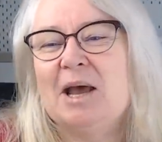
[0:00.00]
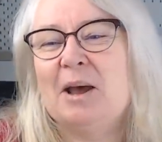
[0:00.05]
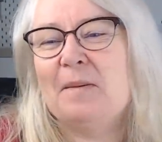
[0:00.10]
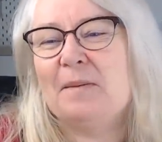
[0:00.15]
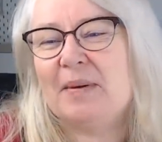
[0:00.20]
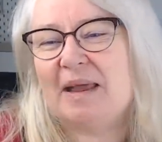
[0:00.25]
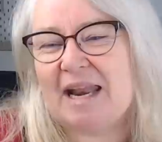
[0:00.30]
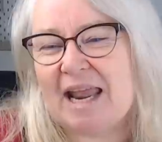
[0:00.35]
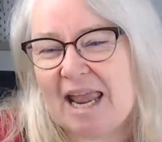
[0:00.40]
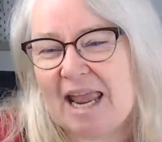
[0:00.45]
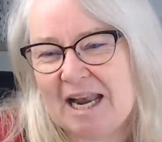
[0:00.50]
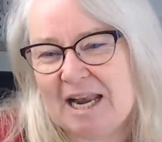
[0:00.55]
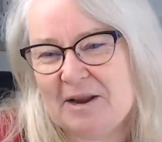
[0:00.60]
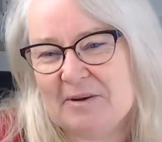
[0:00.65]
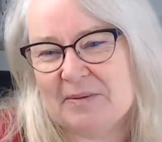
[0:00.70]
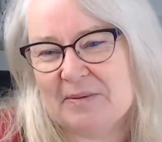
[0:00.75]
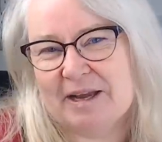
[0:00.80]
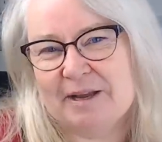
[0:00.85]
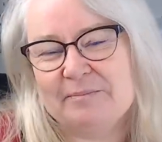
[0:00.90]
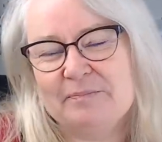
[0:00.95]
But
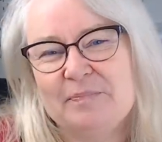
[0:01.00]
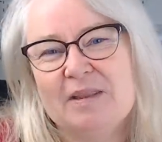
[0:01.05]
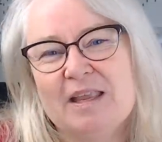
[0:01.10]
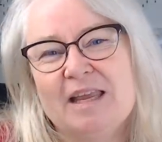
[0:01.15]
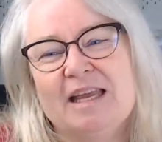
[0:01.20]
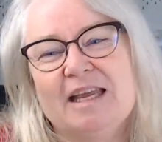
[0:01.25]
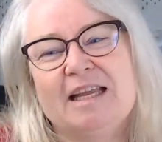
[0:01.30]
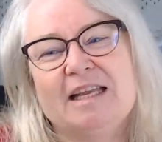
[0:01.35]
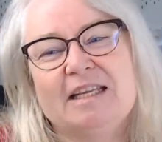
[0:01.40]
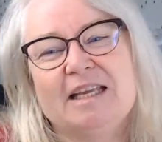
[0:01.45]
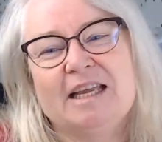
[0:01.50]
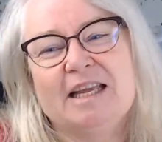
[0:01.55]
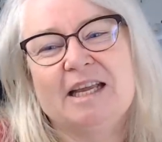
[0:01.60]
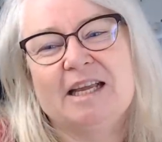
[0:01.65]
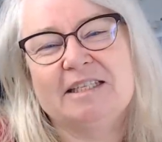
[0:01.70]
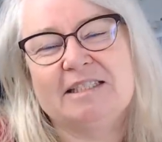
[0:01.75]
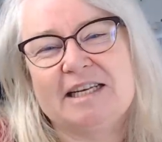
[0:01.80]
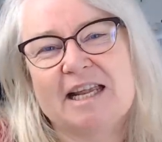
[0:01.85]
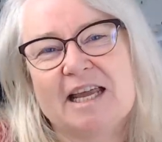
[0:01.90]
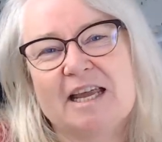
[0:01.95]
anyway,
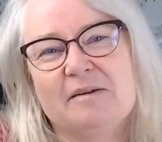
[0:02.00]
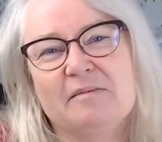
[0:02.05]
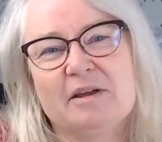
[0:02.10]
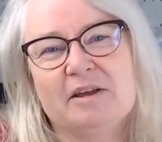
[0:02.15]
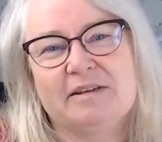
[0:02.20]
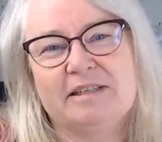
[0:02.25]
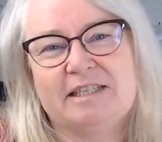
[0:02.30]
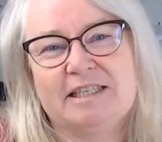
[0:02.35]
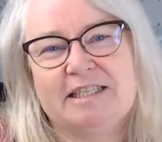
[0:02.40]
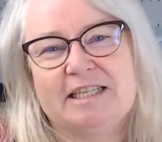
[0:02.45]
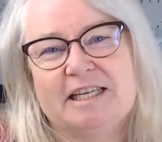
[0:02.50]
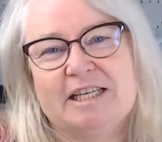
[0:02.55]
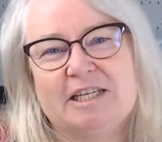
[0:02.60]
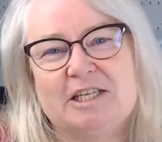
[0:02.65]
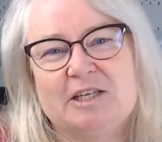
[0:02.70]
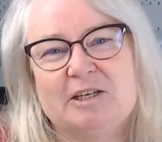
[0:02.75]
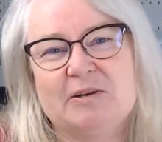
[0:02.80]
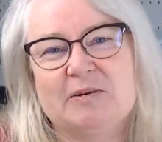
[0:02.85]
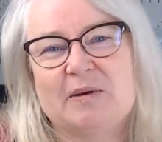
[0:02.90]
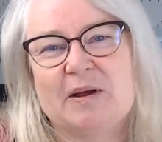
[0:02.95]
today I'm going to
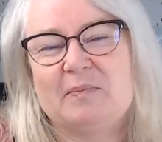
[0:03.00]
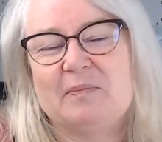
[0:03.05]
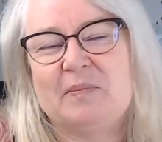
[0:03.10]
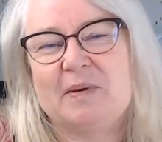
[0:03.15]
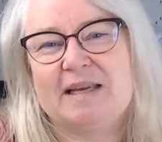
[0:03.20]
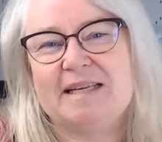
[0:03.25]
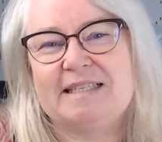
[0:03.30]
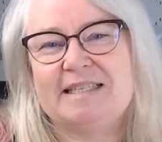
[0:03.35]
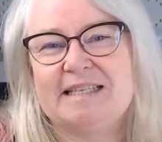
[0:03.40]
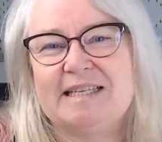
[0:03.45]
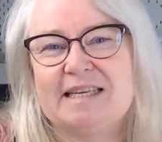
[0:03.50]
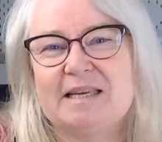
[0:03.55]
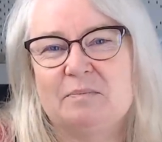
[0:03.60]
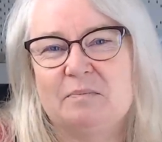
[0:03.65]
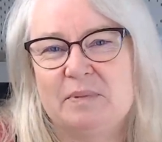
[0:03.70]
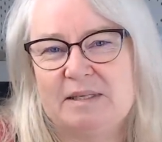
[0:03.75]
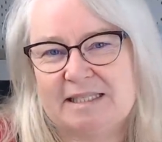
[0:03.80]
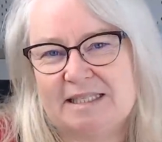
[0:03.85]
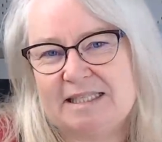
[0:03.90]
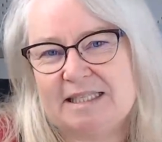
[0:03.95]
teach you a basic
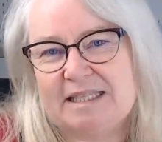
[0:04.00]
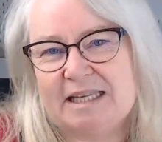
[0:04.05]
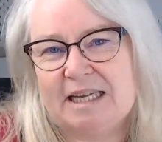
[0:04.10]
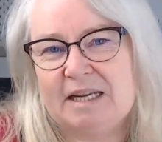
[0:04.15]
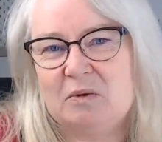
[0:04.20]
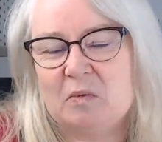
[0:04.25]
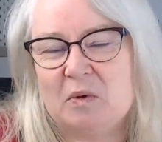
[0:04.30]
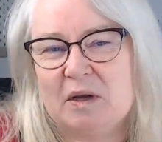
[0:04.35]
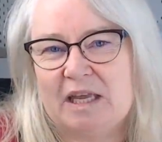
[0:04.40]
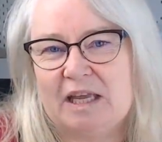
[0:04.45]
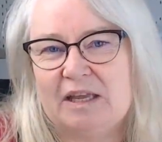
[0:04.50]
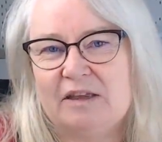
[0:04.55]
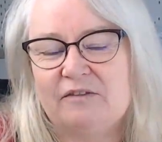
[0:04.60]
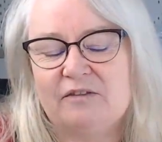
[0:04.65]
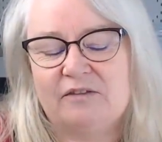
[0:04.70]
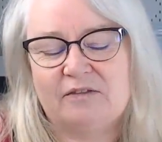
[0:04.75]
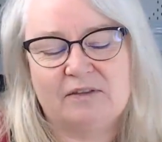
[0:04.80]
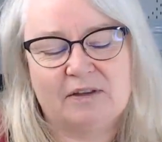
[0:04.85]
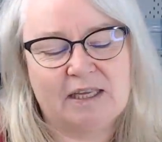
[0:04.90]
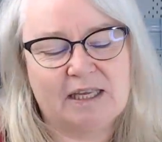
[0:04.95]
Byzantine weave.
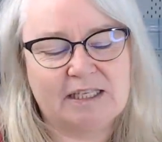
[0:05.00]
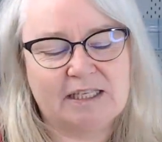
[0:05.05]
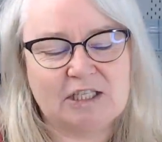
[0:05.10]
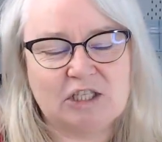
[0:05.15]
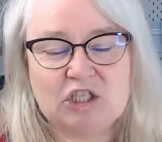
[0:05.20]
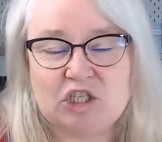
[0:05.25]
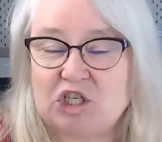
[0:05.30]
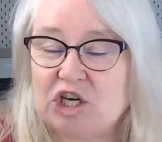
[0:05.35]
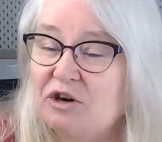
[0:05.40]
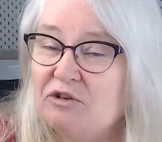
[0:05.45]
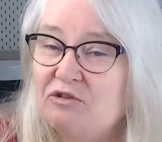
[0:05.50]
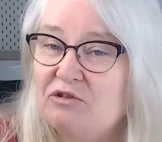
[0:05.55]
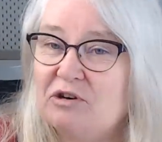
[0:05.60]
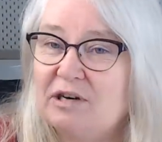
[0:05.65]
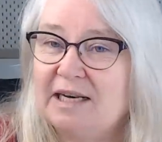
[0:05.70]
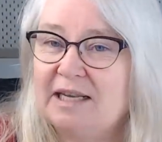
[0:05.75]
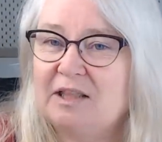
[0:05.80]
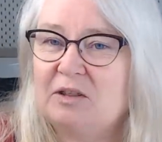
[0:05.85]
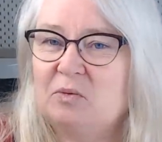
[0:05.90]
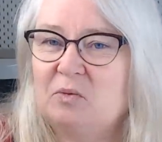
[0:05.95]
It's
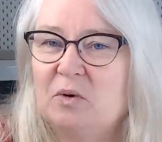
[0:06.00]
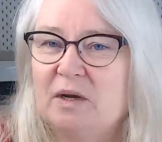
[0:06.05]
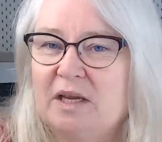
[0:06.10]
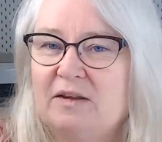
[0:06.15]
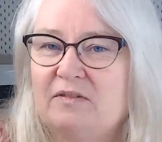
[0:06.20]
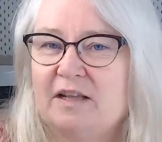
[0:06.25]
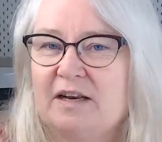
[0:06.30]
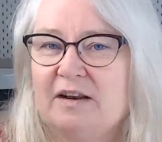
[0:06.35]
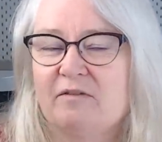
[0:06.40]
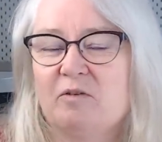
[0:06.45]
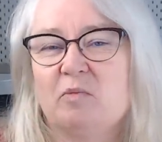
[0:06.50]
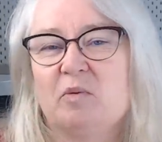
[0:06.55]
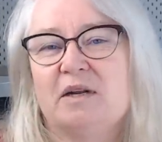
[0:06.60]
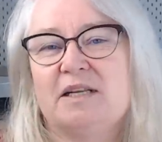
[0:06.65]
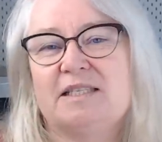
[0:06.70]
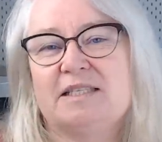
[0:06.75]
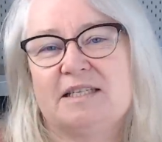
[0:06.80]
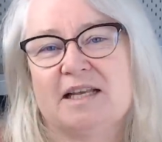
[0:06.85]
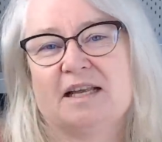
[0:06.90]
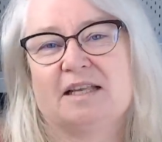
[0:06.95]
generally the weave that everybody
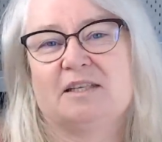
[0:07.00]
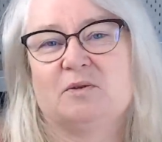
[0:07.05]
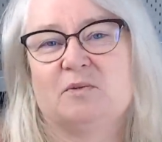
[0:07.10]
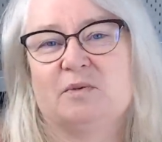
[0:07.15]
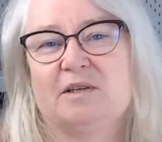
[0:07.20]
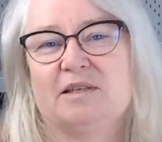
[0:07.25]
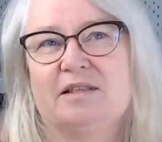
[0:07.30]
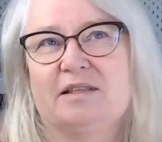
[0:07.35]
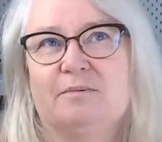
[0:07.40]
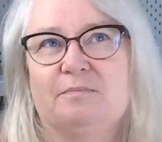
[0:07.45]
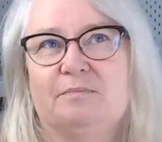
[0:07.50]
starts with,